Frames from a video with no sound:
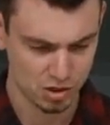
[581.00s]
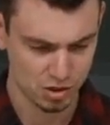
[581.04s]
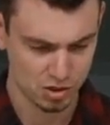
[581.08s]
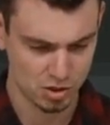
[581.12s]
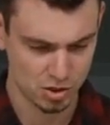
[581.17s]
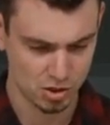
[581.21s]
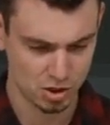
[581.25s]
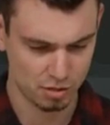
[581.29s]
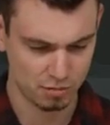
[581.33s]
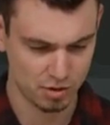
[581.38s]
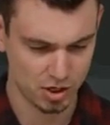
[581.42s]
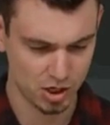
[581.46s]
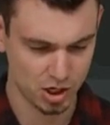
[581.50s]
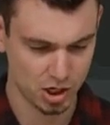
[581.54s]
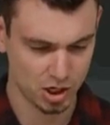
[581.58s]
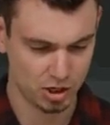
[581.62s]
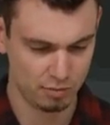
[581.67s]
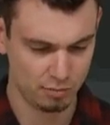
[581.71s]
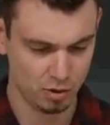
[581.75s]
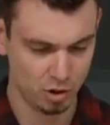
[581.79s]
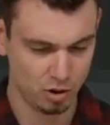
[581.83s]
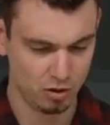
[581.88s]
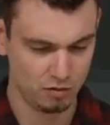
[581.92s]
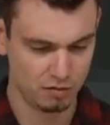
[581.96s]
So I'm going to
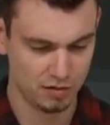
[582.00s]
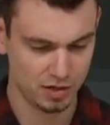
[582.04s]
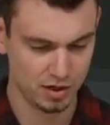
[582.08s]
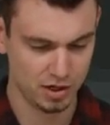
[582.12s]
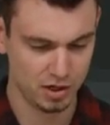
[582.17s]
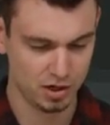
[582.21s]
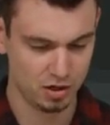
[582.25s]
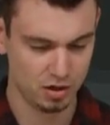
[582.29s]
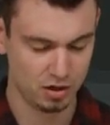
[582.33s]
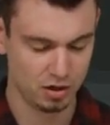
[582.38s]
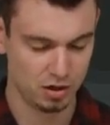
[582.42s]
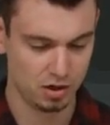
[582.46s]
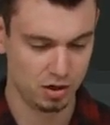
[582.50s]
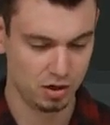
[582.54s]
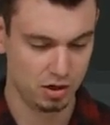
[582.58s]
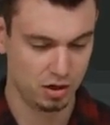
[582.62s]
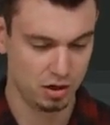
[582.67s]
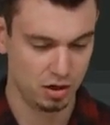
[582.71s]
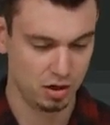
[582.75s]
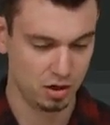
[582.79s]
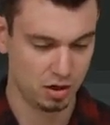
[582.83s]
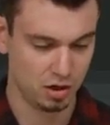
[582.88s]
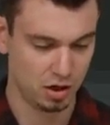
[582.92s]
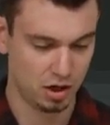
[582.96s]
come over here
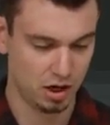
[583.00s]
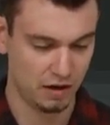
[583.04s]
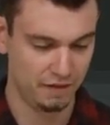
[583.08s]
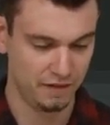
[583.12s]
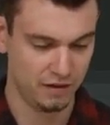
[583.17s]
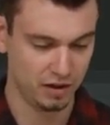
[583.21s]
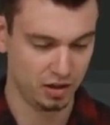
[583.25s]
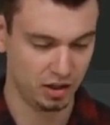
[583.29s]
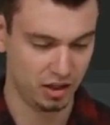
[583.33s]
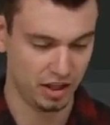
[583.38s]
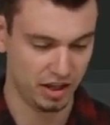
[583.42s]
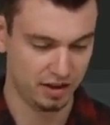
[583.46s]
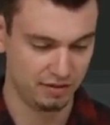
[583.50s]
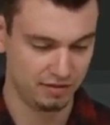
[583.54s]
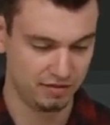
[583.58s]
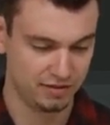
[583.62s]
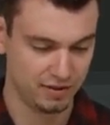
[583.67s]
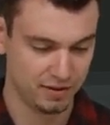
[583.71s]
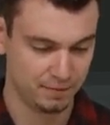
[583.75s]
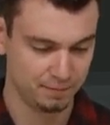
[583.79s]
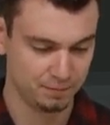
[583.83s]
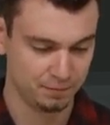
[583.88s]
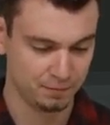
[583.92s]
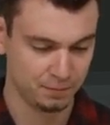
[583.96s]
on the
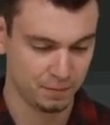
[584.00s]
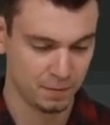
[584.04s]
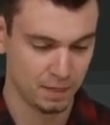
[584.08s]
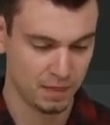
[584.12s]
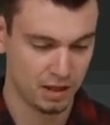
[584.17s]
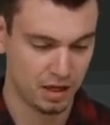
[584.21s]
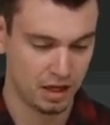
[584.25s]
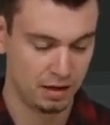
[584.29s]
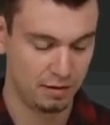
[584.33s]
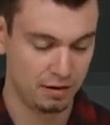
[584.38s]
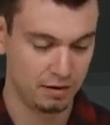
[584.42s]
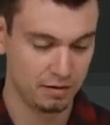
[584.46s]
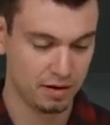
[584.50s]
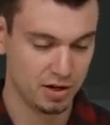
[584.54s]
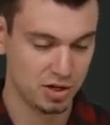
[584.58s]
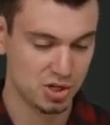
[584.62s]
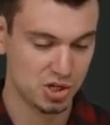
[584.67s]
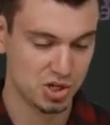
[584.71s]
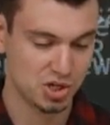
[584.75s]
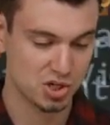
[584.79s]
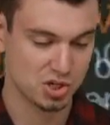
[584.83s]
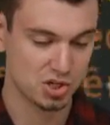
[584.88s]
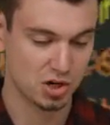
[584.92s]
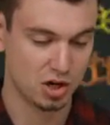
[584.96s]
left, and I'm going to
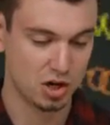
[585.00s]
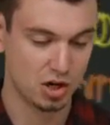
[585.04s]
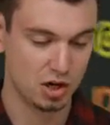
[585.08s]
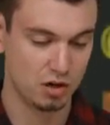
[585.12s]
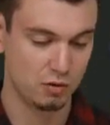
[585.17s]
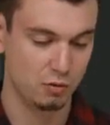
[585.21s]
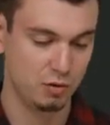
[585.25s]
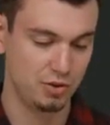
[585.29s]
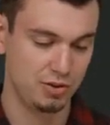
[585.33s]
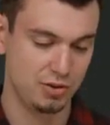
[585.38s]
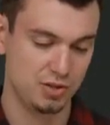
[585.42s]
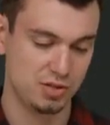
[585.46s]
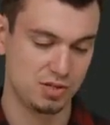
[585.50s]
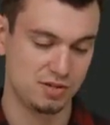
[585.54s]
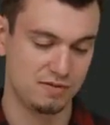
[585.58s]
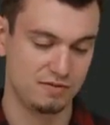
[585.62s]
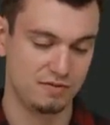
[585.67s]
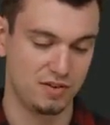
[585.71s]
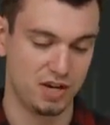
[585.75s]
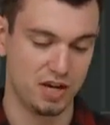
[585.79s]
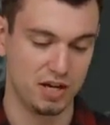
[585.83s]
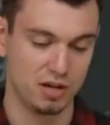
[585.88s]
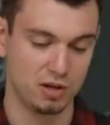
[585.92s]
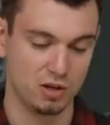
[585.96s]
start with this
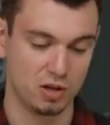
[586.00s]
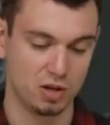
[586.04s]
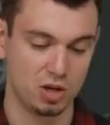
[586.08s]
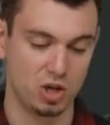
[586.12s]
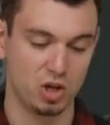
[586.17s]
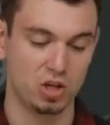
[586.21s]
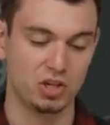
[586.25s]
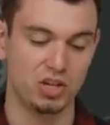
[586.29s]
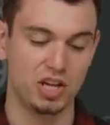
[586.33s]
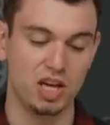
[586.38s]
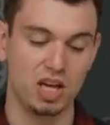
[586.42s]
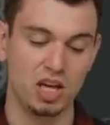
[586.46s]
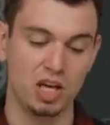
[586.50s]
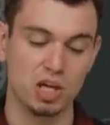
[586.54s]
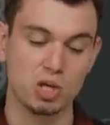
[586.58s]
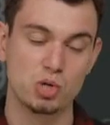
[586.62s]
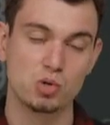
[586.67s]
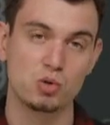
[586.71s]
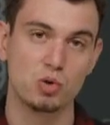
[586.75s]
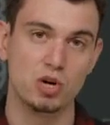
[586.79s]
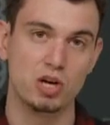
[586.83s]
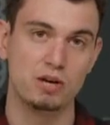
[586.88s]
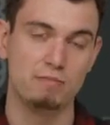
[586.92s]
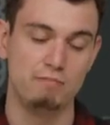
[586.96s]
file called
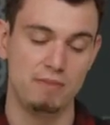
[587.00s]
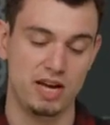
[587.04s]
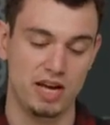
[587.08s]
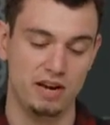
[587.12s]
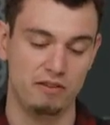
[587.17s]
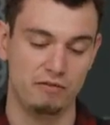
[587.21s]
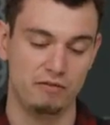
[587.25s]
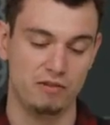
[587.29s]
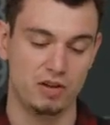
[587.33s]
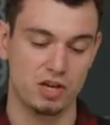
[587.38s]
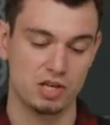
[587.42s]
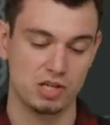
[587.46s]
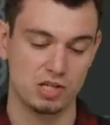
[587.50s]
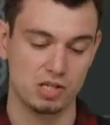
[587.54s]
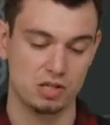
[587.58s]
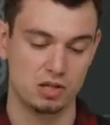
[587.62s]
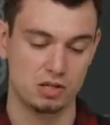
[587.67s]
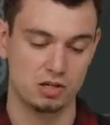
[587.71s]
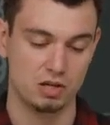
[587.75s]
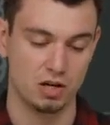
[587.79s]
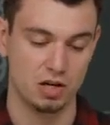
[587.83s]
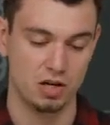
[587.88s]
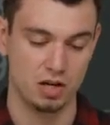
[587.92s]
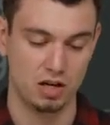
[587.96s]

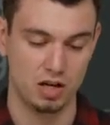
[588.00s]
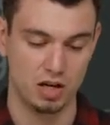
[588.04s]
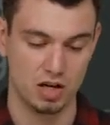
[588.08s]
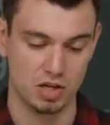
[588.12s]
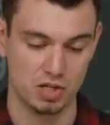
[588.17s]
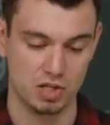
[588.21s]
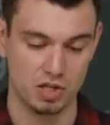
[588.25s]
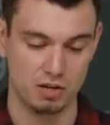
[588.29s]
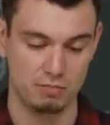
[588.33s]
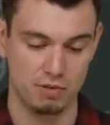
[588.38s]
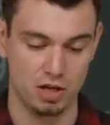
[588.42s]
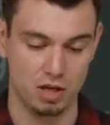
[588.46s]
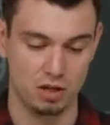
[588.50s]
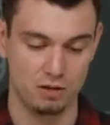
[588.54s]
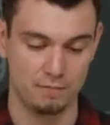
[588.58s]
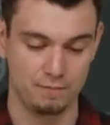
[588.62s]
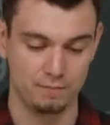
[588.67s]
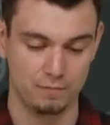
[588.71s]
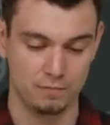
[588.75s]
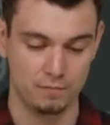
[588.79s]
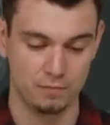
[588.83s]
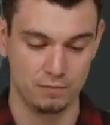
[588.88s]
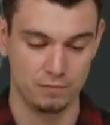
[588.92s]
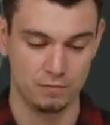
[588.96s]
androidmanifest.xml. I'm
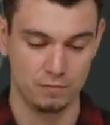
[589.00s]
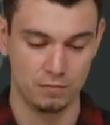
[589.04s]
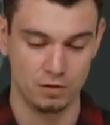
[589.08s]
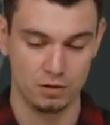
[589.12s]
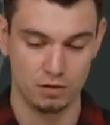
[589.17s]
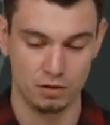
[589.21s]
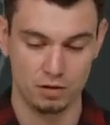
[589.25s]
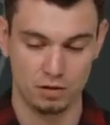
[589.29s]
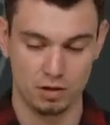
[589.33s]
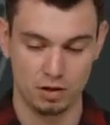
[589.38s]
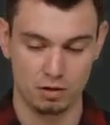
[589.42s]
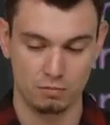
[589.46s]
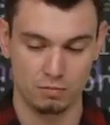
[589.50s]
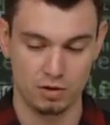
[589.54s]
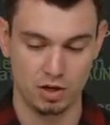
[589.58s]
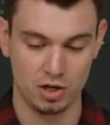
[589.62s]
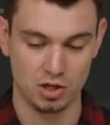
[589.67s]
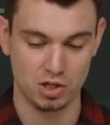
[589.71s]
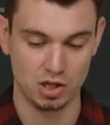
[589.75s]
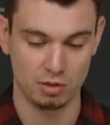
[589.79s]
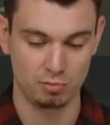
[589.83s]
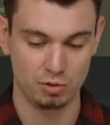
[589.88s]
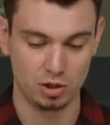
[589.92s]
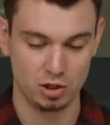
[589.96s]
going
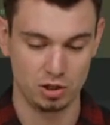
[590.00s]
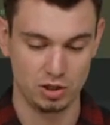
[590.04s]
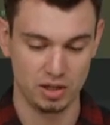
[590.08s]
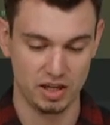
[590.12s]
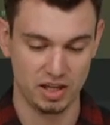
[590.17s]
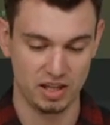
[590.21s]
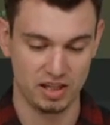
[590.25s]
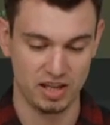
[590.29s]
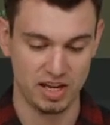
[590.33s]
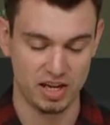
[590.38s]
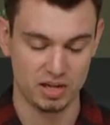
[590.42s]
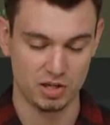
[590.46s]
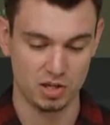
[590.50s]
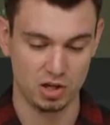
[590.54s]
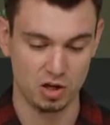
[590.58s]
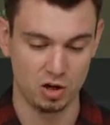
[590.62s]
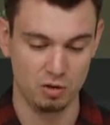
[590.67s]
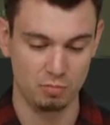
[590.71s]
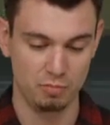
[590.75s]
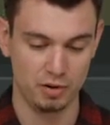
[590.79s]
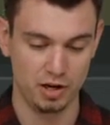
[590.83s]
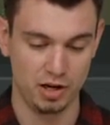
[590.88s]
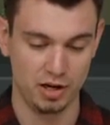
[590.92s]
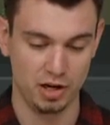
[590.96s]
to double-click that to
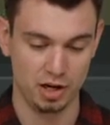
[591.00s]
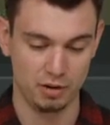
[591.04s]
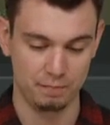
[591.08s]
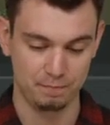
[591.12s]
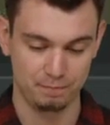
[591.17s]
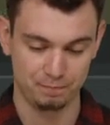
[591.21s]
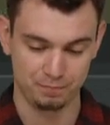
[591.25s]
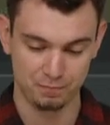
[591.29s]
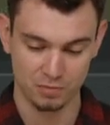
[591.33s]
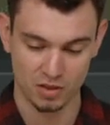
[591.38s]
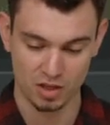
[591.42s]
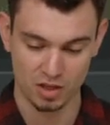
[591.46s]
open it up.